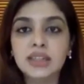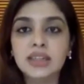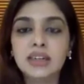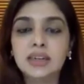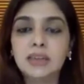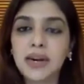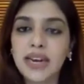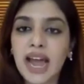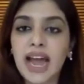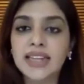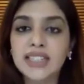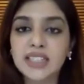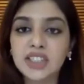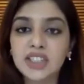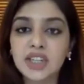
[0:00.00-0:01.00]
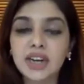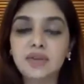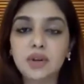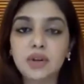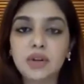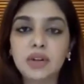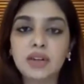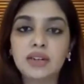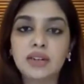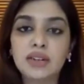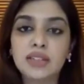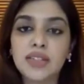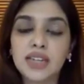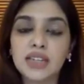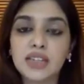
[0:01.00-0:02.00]
But as such, I would
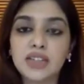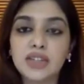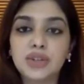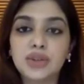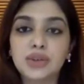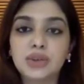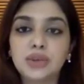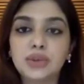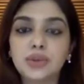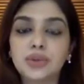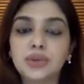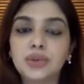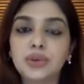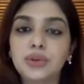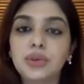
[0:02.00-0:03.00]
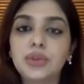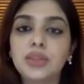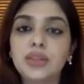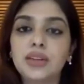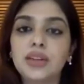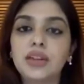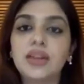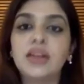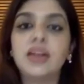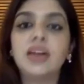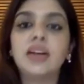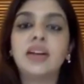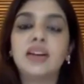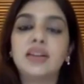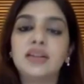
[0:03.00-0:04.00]
suggest you to use a
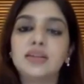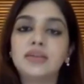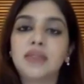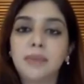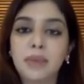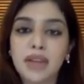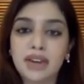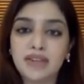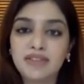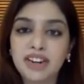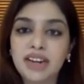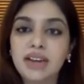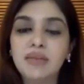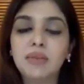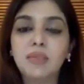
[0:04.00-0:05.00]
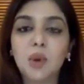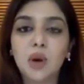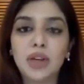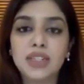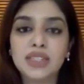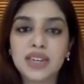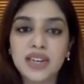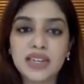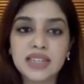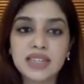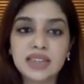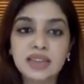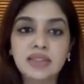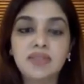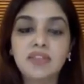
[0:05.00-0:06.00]
chemical-free
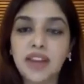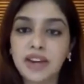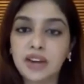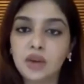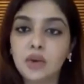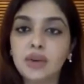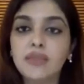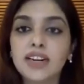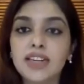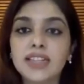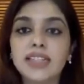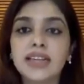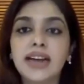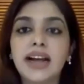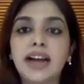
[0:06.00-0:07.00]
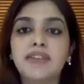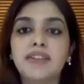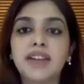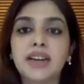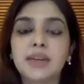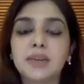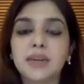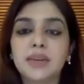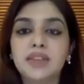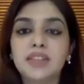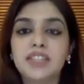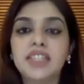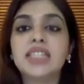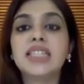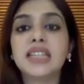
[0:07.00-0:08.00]
moisturizer. Very good ones are available, which
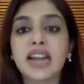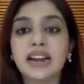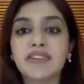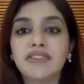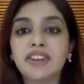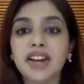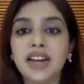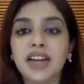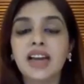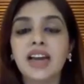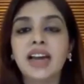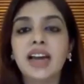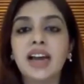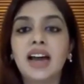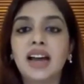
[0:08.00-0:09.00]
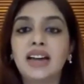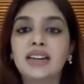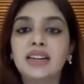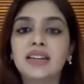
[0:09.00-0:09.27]
is scent-free and